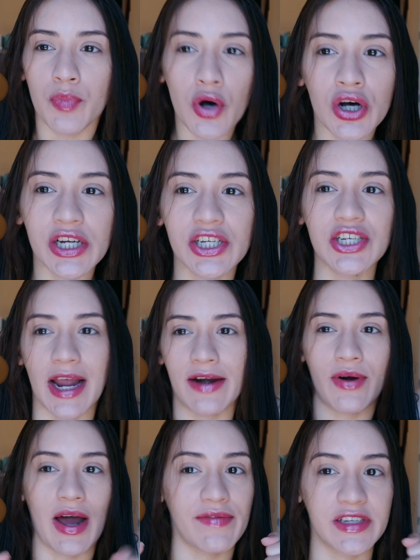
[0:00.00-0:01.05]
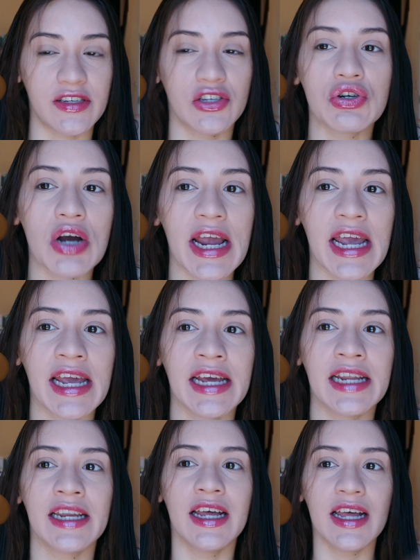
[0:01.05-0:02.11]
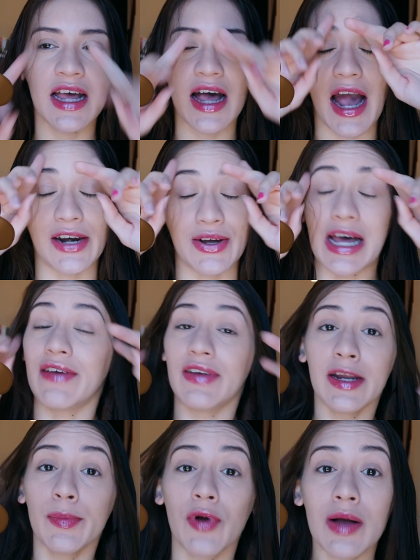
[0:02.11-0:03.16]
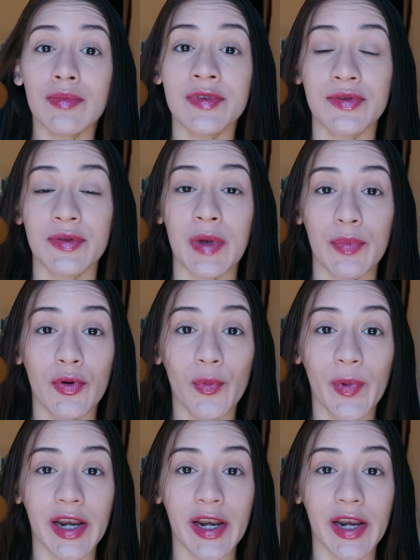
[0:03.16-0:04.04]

push, I don't have to strain, I don't have any problems with my poop